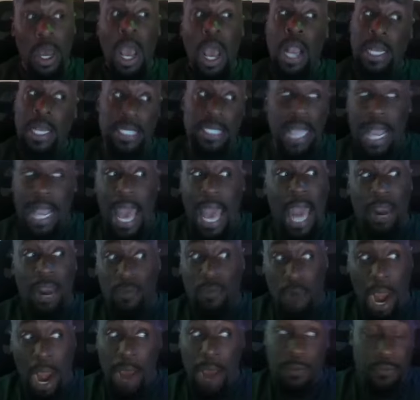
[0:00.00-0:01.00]
Because I got it
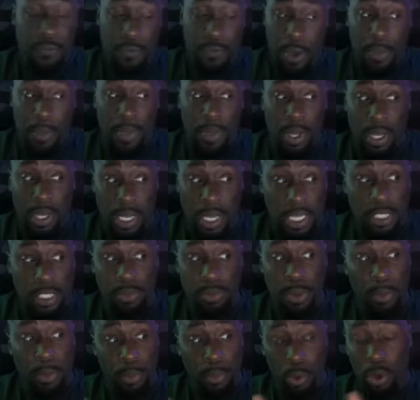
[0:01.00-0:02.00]
right from the
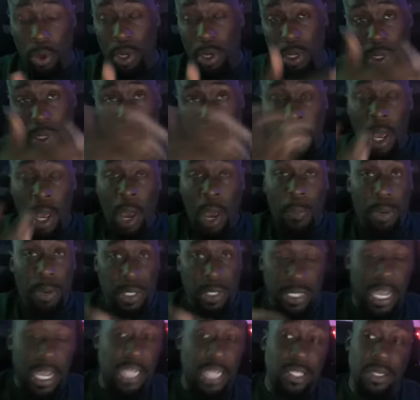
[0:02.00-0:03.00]
Customs and Border
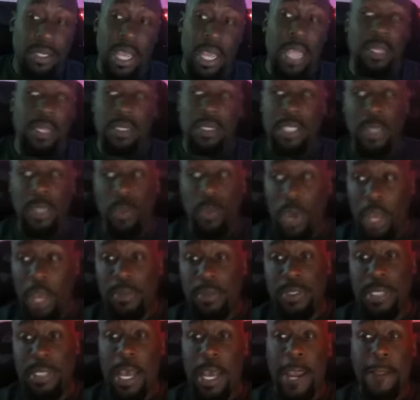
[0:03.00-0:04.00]
Protection Agency
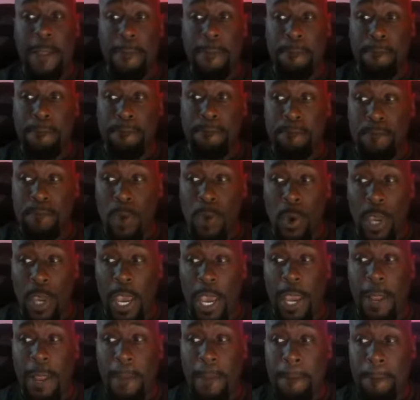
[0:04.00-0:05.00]
website,
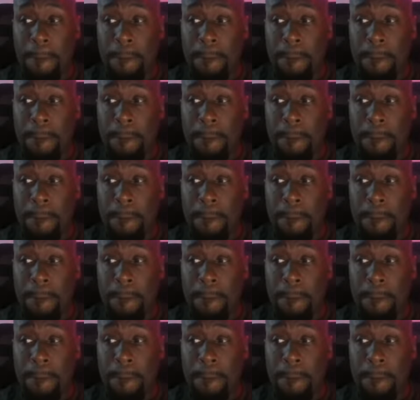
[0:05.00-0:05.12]
okay?